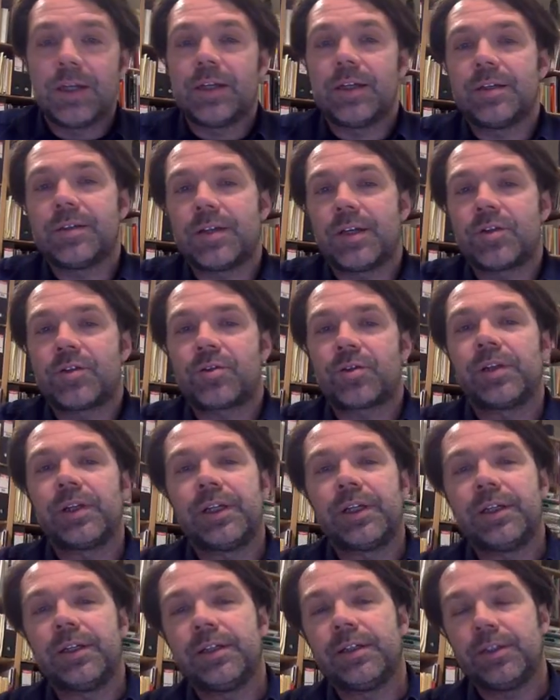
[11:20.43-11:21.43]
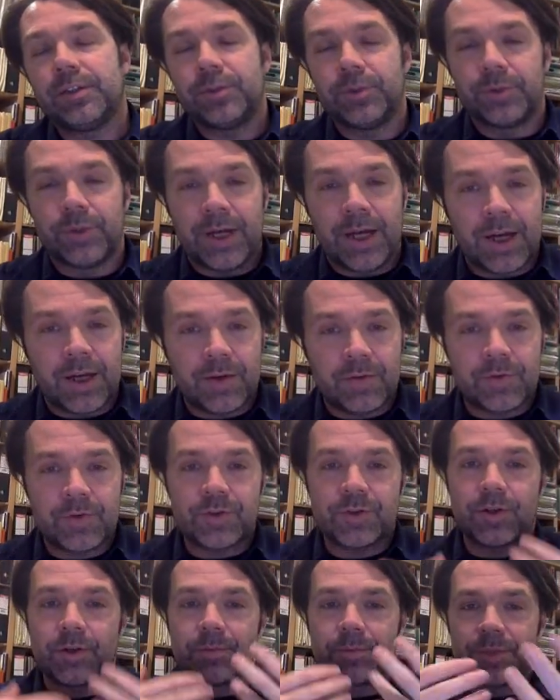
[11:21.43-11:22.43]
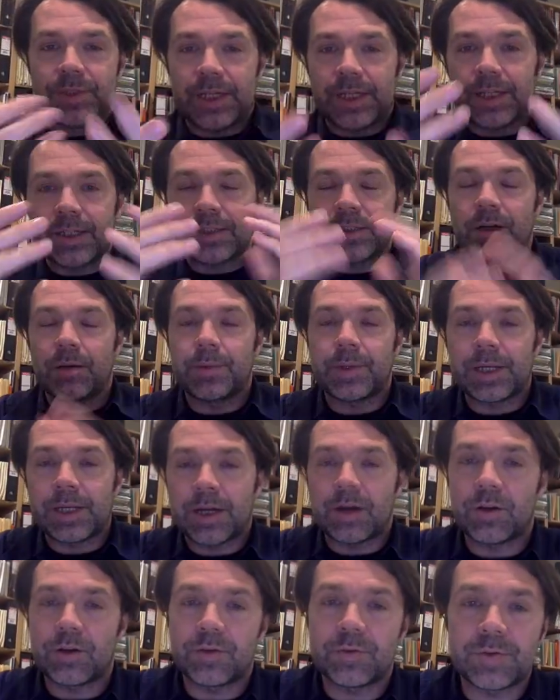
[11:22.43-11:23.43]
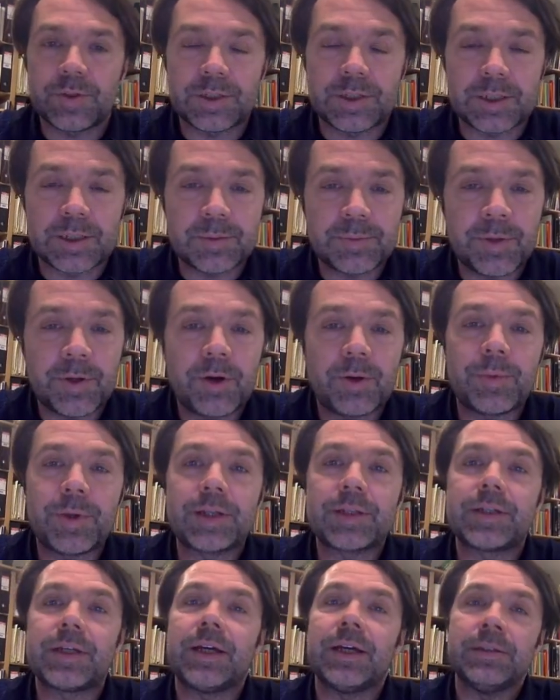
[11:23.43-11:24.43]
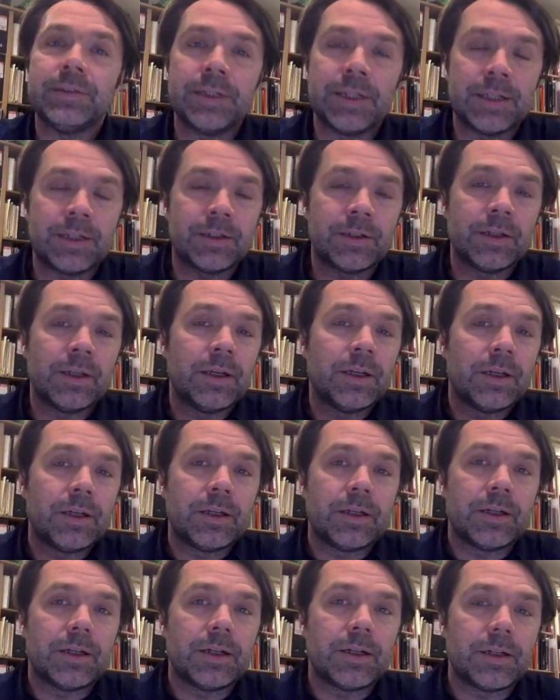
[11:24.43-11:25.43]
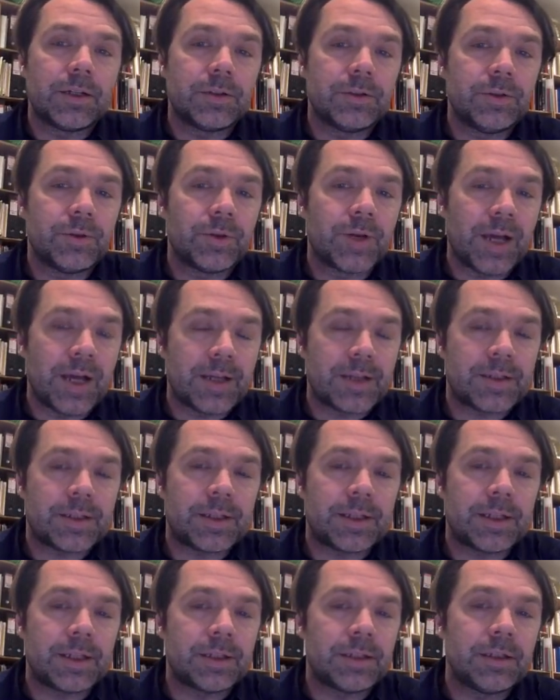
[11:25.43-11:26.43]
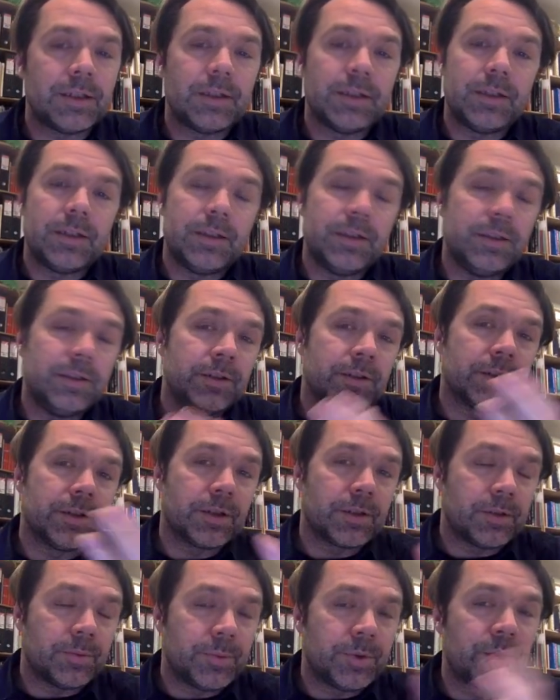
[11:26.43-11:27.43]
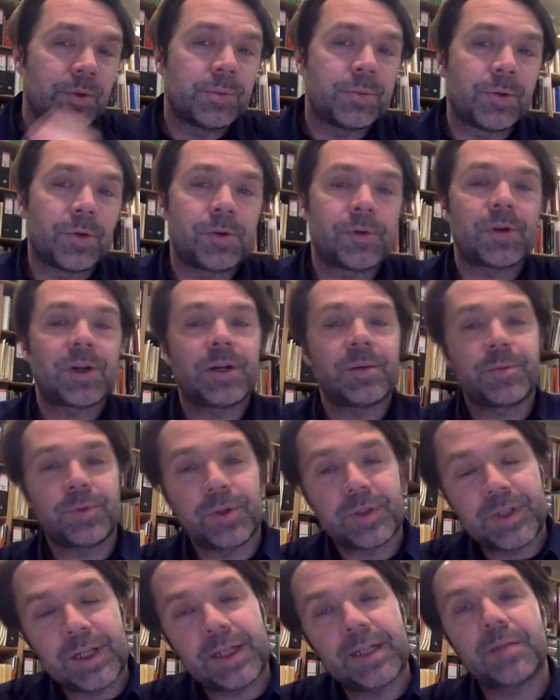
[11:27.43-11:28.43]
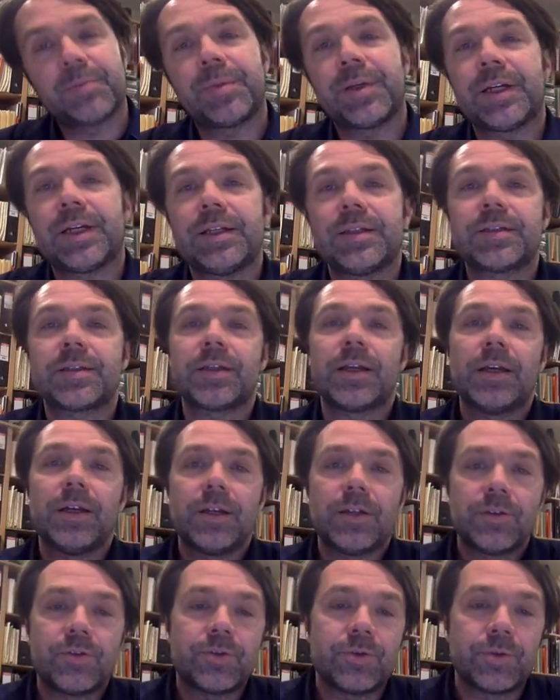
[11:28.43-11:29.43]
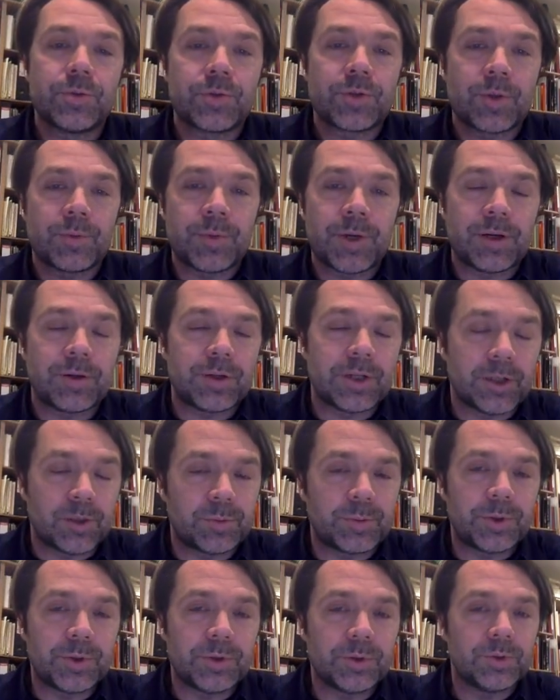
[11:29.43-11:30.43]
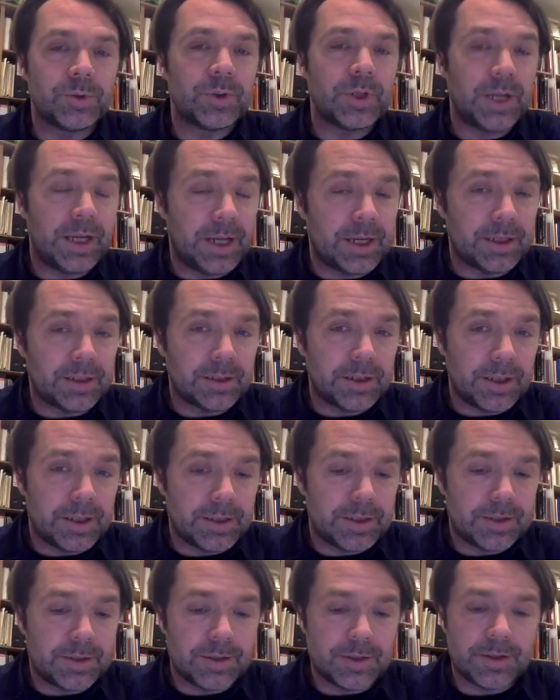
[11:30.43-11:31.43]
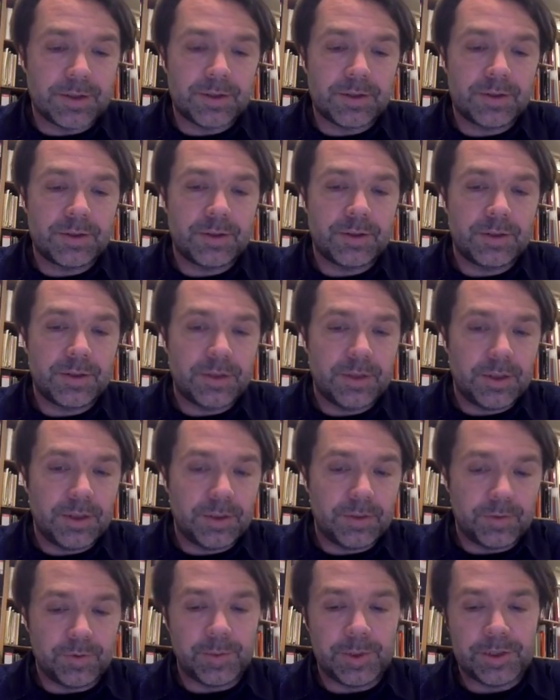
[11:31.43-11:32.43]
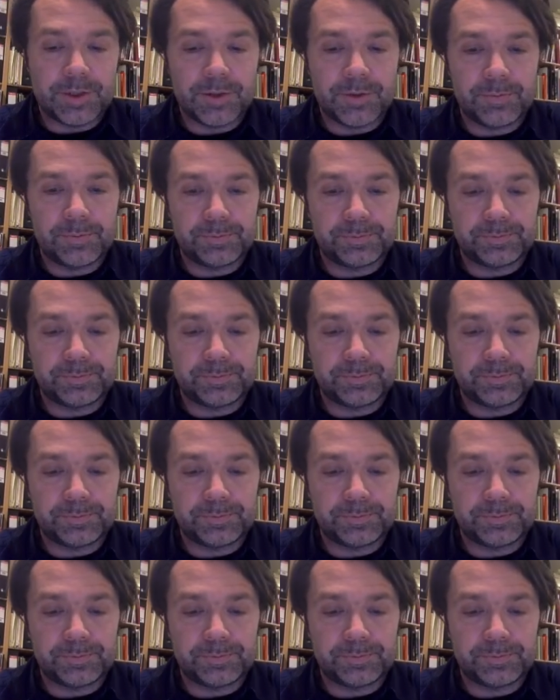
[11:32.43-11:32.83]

Essentially, you have some data coming out of an experiment, and then you're asking either a computer program or a database to somehow help you analyze this information.